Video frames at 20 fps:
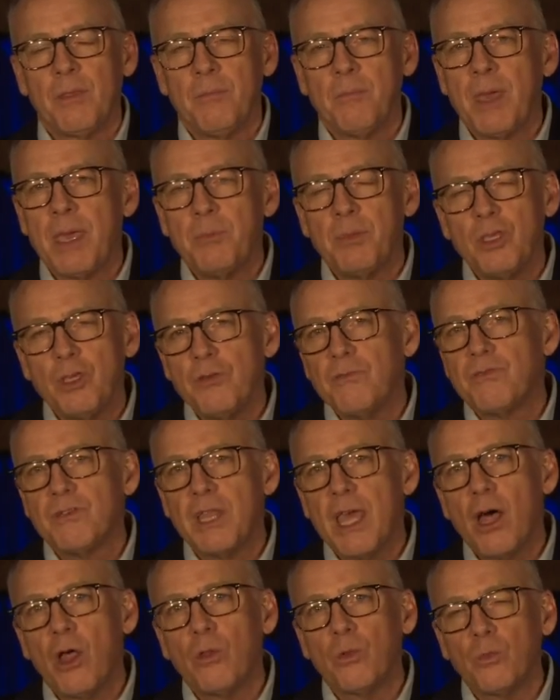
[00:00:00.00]
Maybe
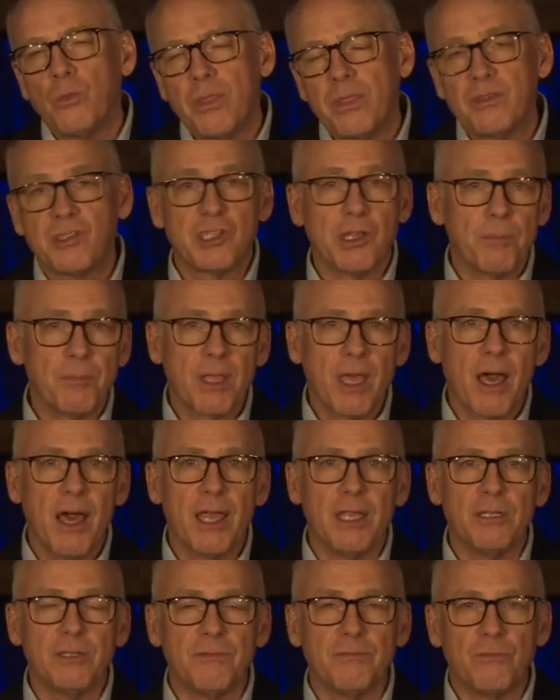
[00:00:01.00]
you've dealt with some
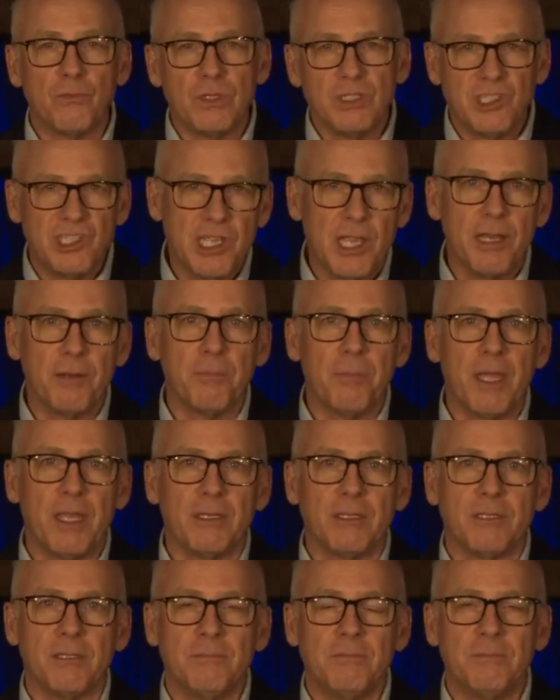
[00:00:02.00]
kind of
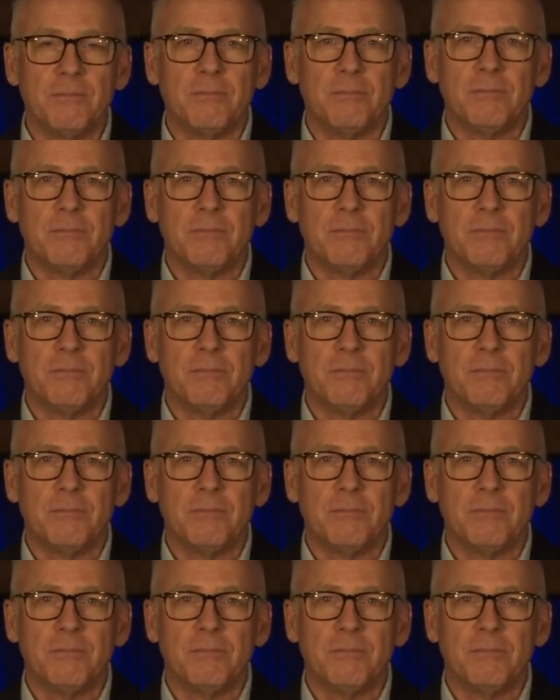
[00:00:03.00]
resentment.